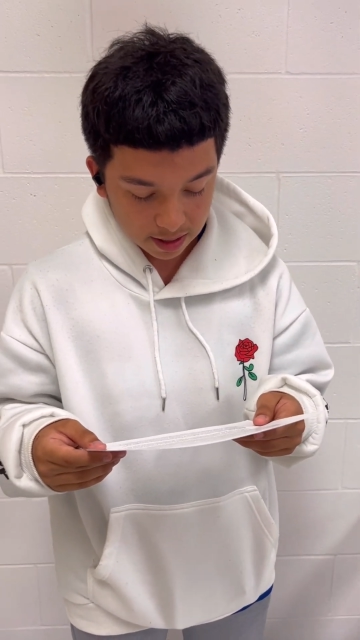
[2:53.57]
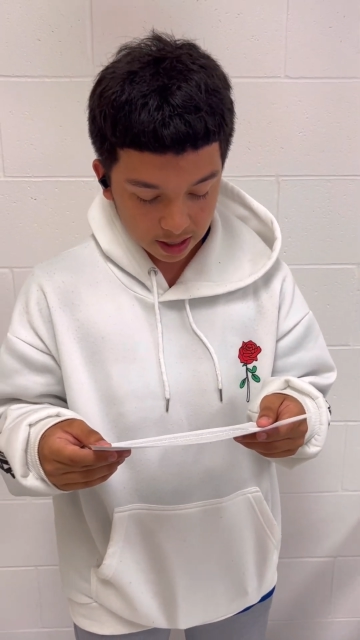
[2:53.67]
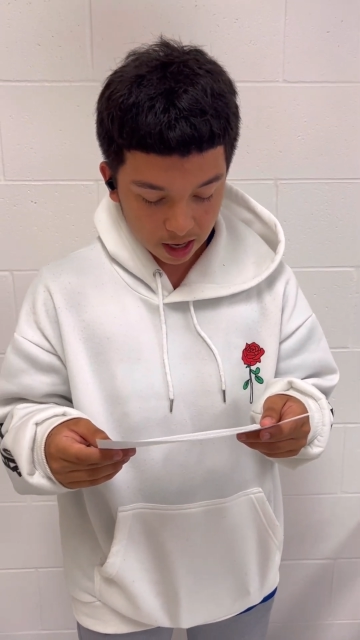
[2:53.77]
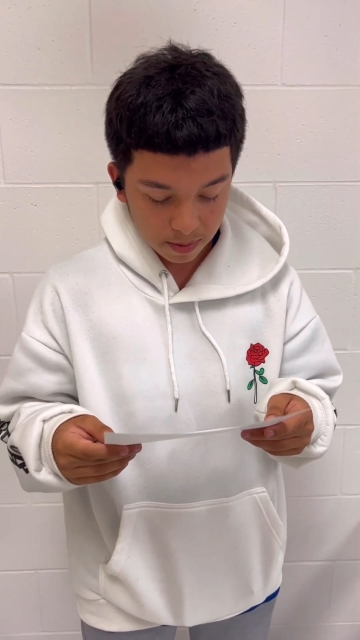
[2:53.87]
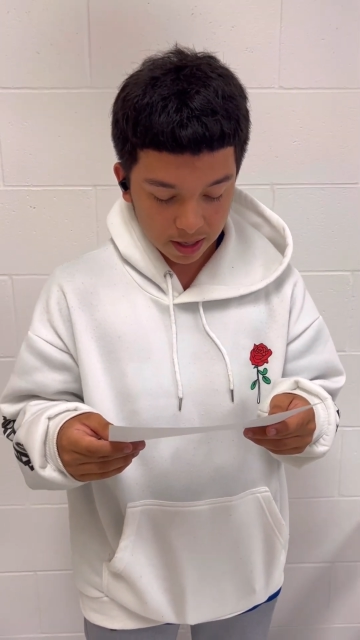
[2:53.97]

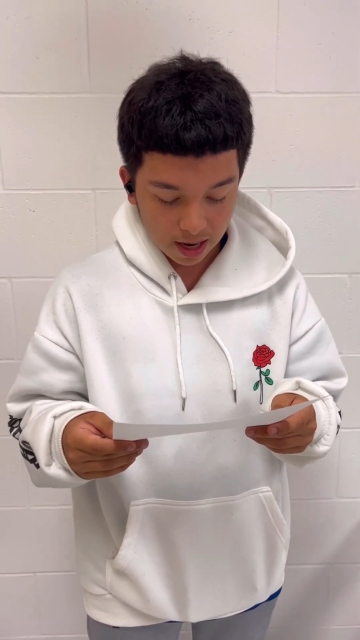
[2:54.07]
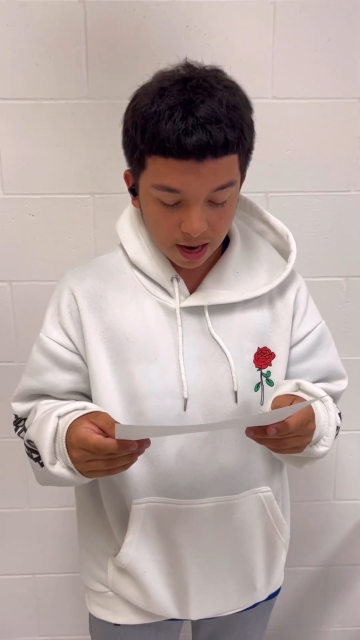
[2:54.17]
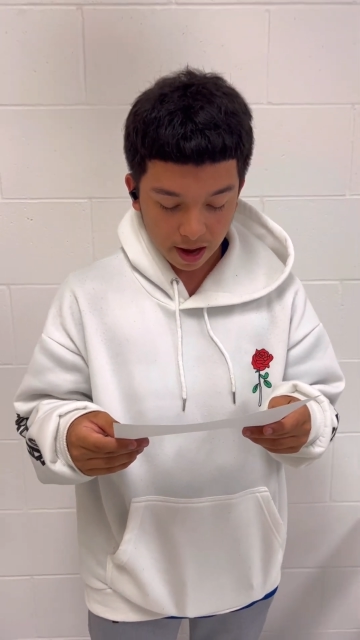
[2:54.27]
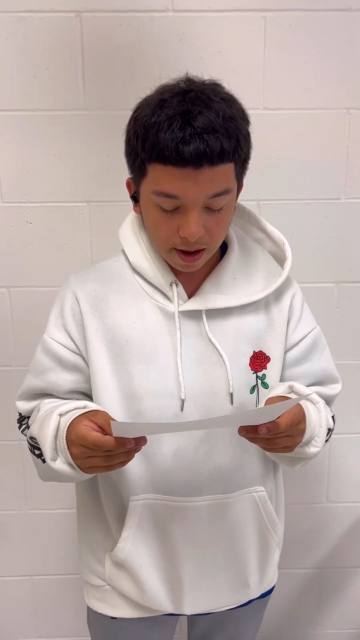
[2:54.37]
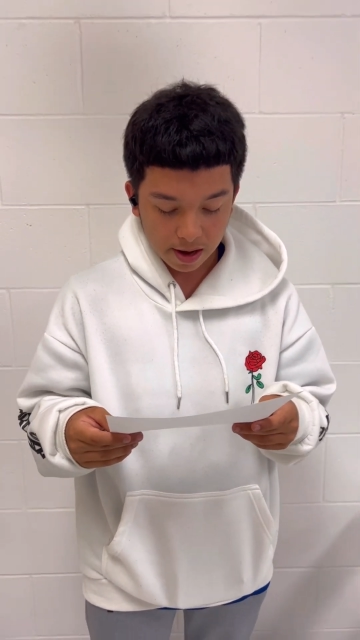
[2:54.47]
carbon,
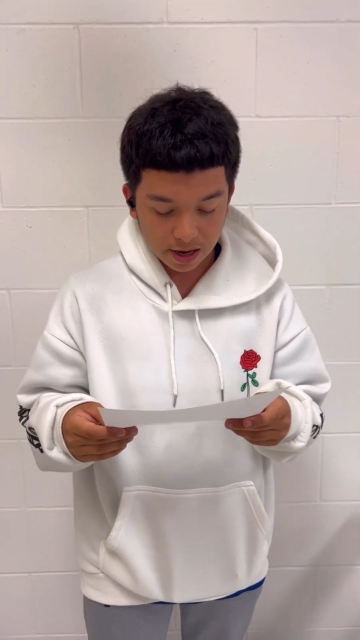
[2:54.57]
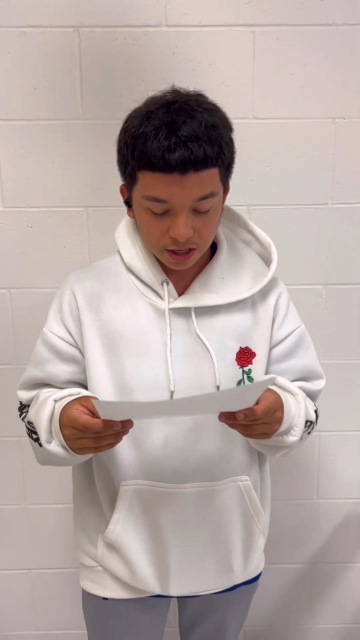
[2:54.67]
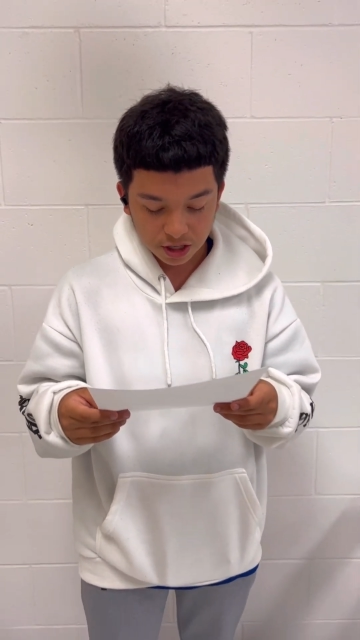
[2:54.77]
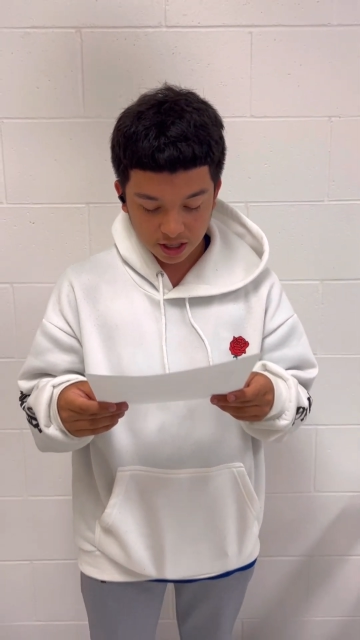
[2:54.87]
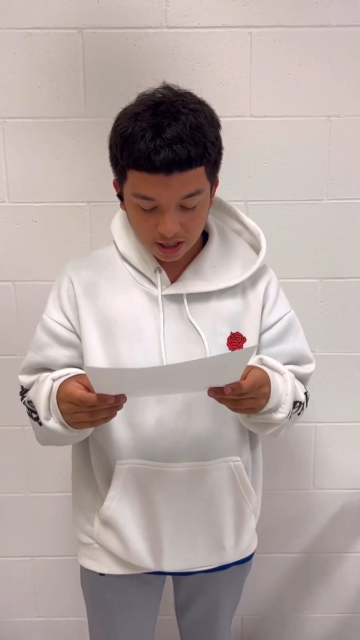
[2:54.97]

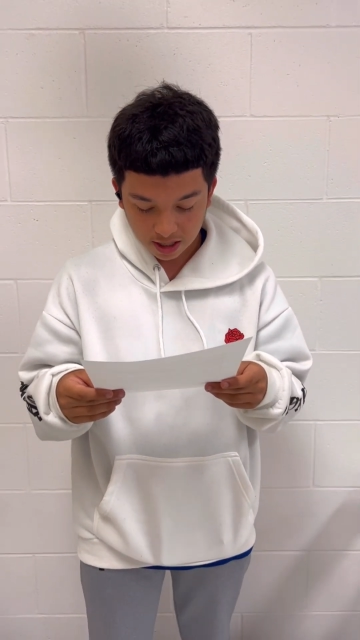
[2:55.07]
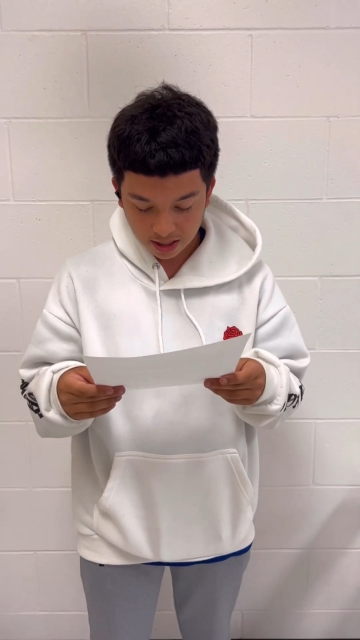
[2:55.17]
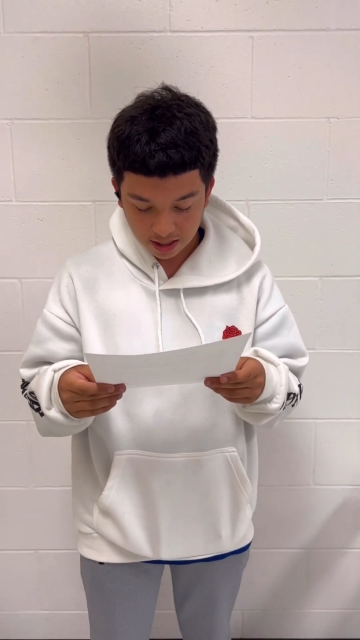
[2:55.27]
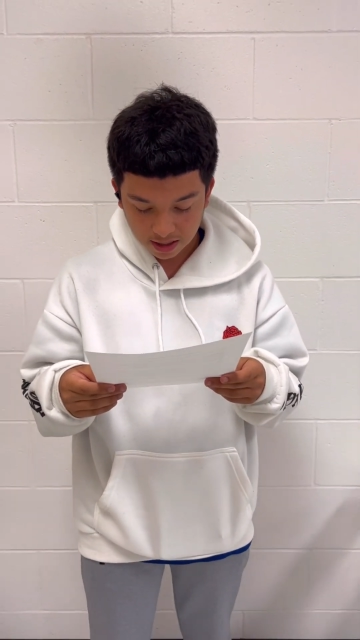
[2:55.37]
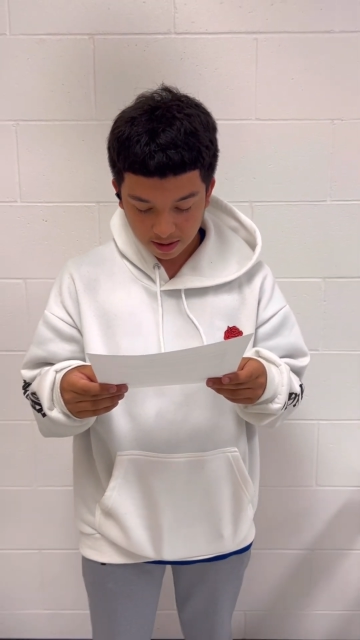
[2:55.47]
hydrogen,
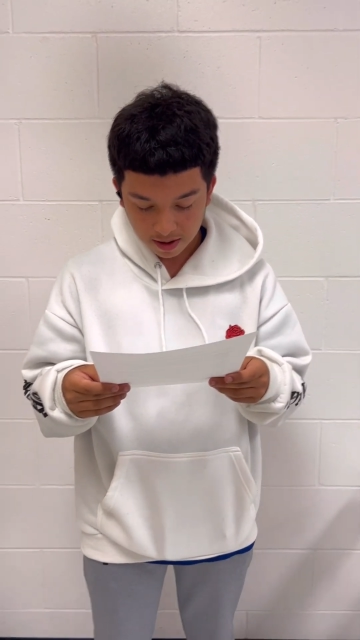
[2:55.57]
oxygen,